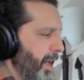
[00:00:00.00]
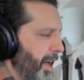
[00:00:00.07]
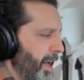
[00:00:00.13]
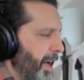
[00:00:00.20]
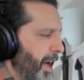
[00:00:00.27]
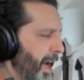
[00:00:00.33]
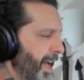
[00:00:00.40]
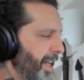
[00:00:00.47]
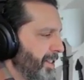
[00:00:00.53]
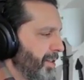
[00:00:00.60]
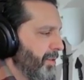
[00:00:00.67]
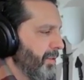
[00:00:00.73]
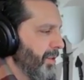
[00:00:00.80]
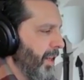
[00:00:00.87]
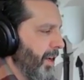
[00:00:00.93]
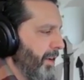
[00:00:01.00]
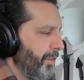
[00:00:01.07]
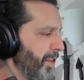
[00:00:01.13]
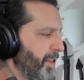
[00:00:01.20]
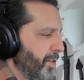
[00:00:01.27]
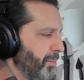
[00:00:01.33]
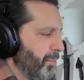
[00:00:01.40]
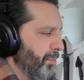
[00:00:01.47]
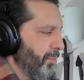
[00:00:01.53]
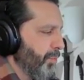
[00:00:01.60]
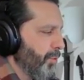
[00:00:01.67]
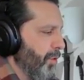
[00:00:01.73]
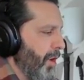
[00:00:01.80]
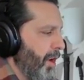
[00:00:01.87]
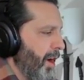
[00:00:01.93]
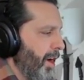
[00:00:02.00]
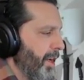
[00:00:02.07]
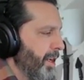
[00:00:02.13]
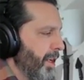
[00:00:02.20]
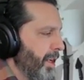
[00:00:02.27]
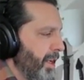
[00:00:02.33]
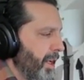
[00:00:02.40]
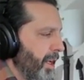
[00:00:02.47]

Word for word: Uh, I do love this broad,